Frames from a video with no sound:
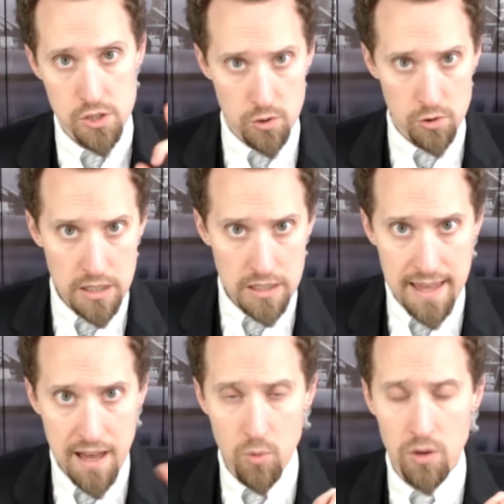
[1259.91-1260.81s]
So look at
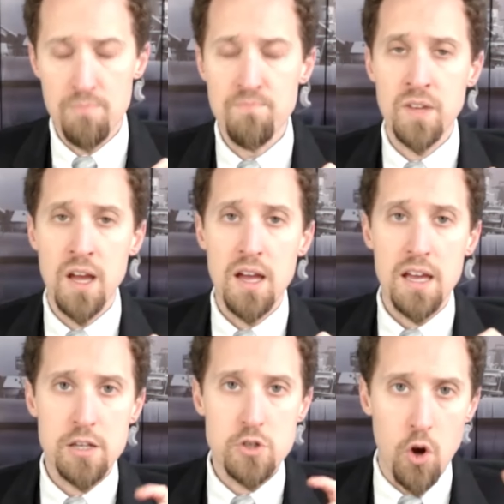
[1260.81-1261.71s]
that one. It's